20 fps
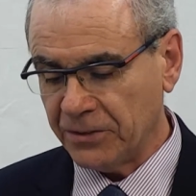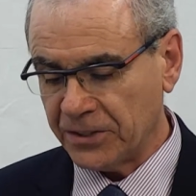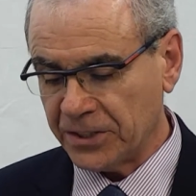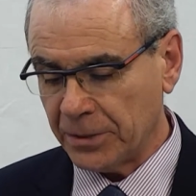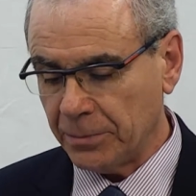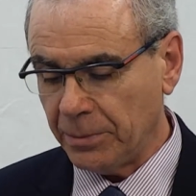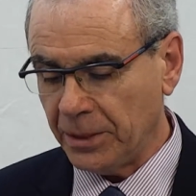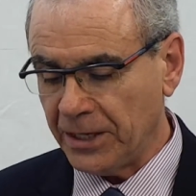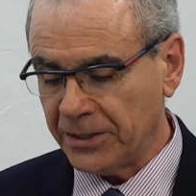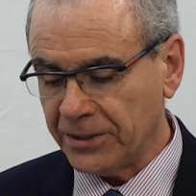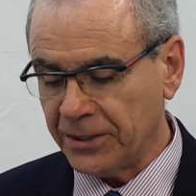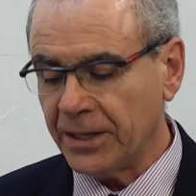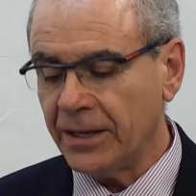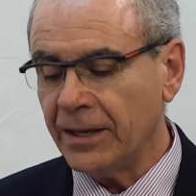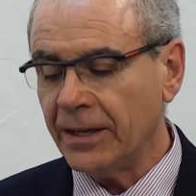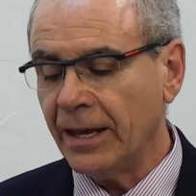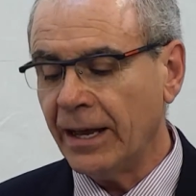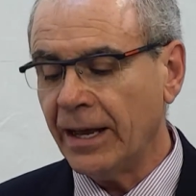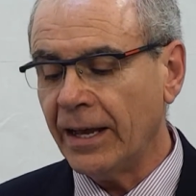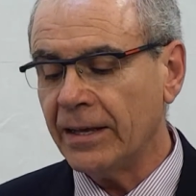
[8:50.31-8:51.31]

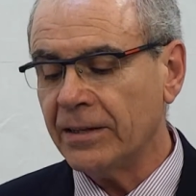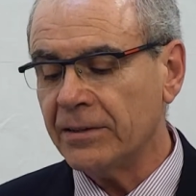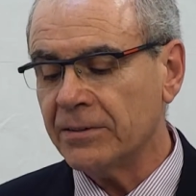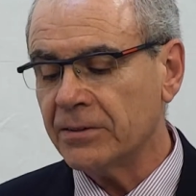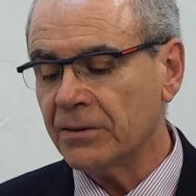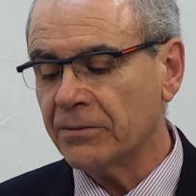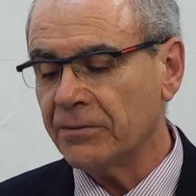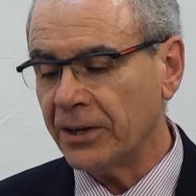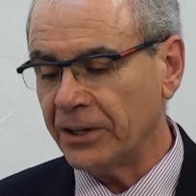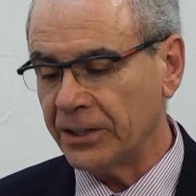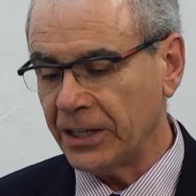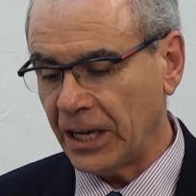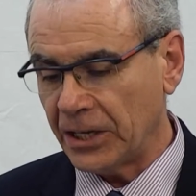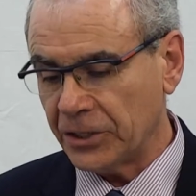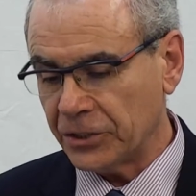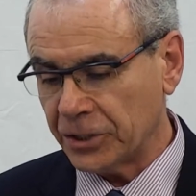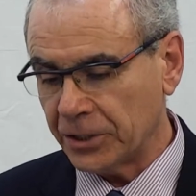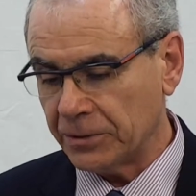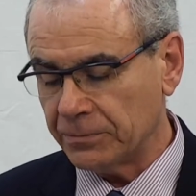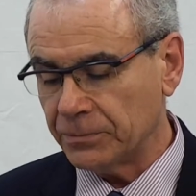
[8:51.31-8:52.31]
visibility, and
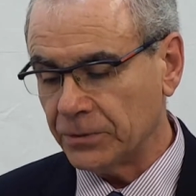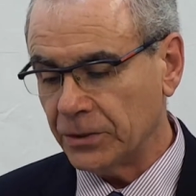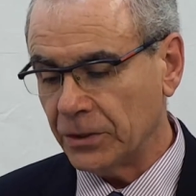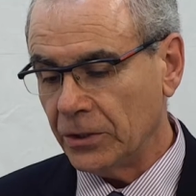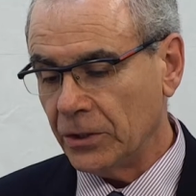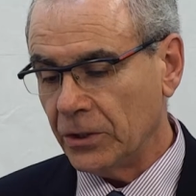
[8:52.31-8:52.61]
variation.